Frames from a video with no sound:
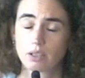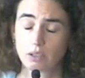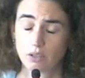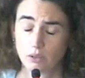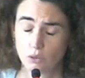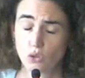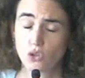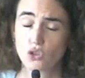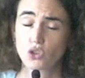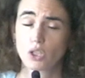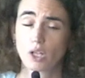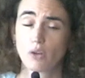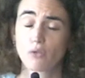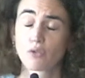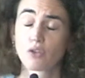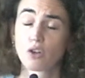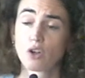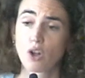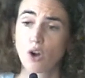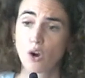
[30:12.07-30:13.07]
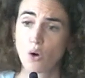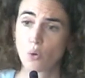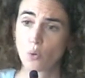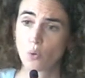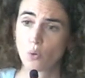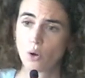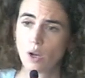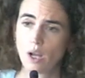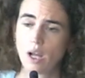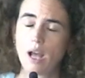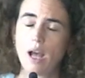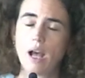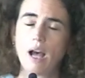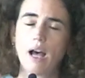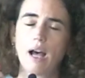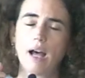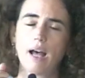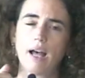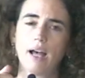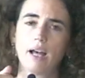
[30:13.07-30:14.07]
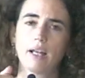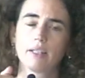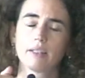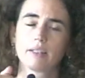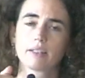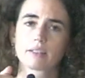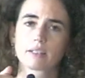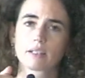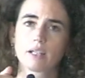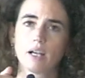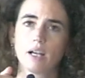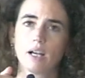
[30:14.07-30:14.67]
notion of law and